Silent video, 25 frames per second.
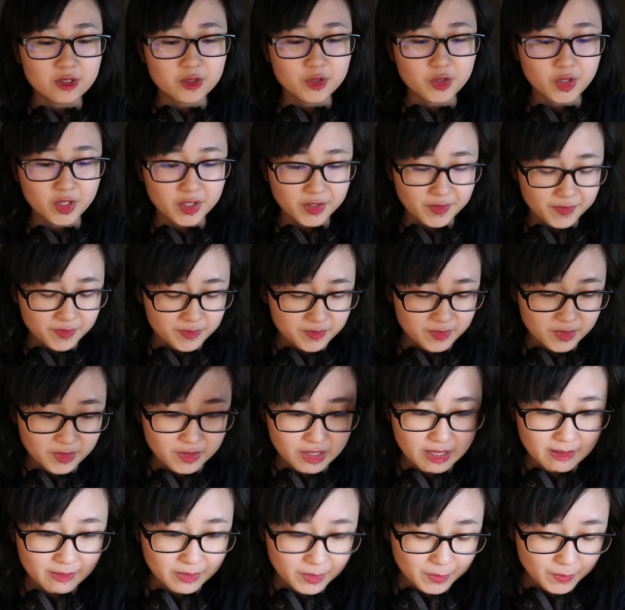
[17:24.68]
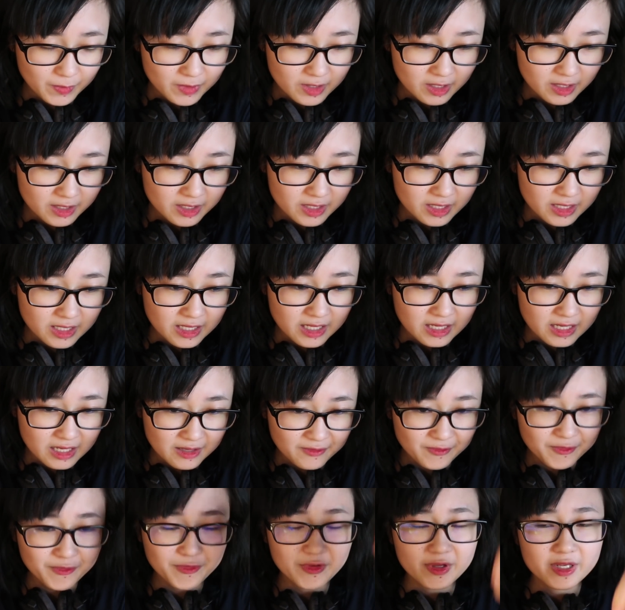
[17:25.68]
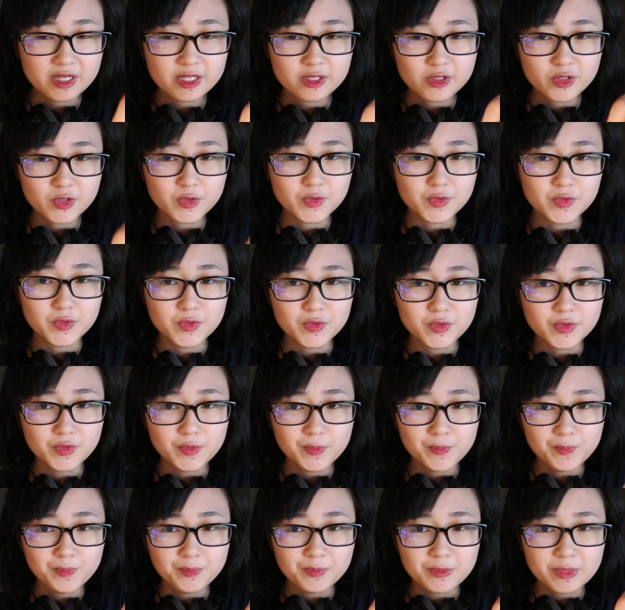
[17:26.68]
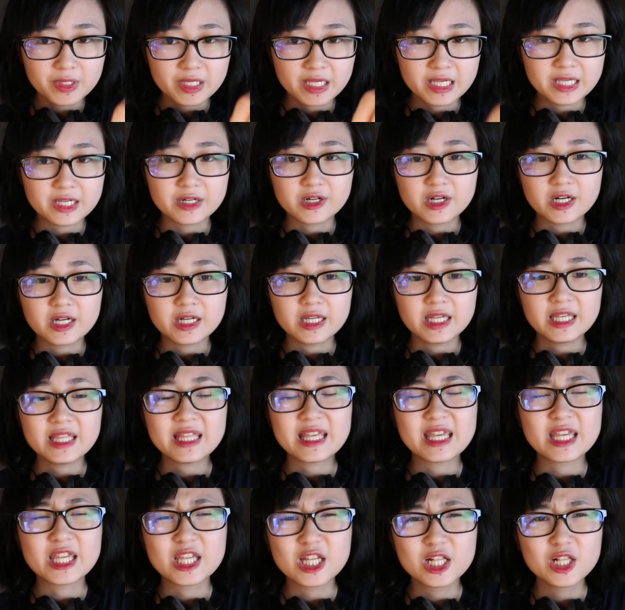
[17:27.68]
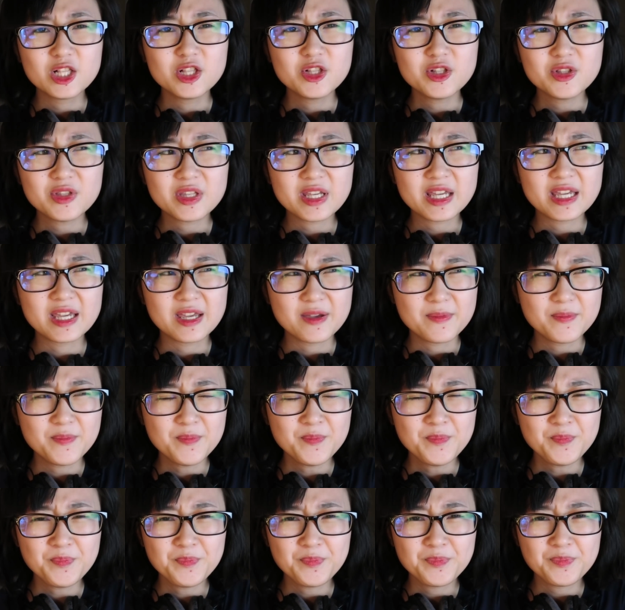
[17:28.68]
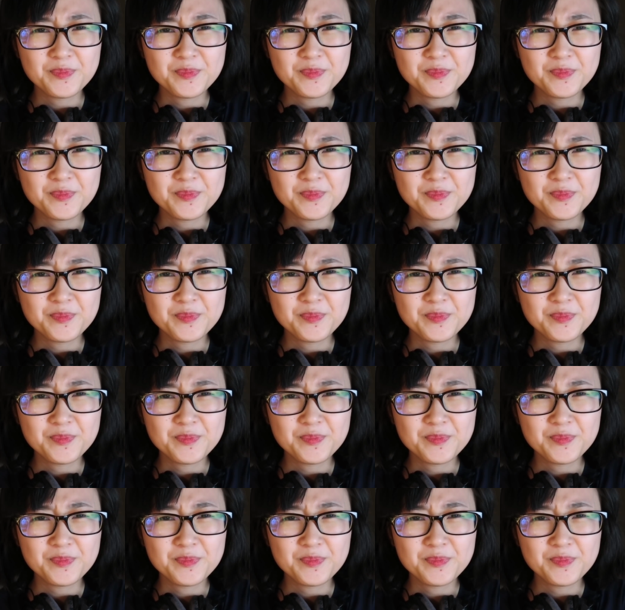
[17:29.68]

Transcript: Josephine grabs one and feed it to Kira. It healed him.